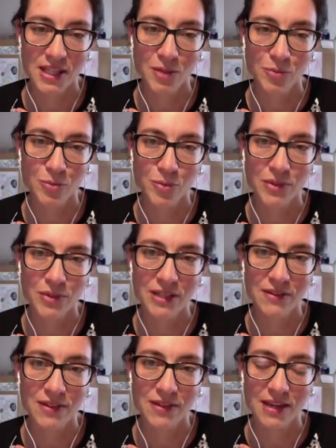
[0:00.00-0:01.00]
Keep
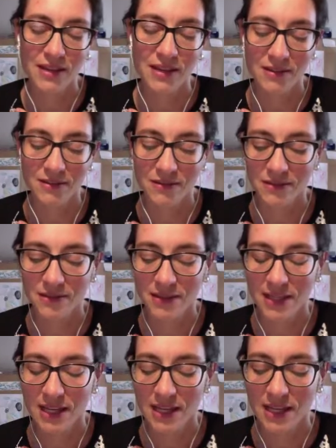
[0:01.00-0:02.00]
breathing.
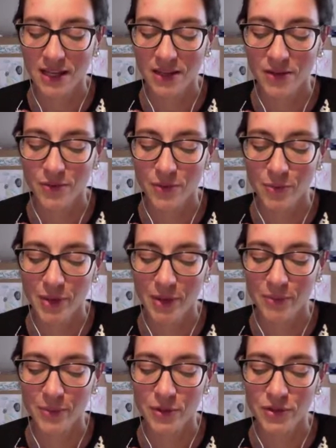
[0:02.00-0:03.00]

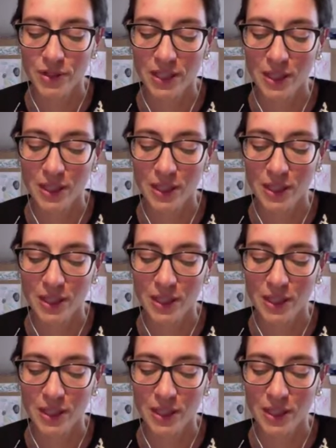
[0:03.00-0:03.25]
Remember to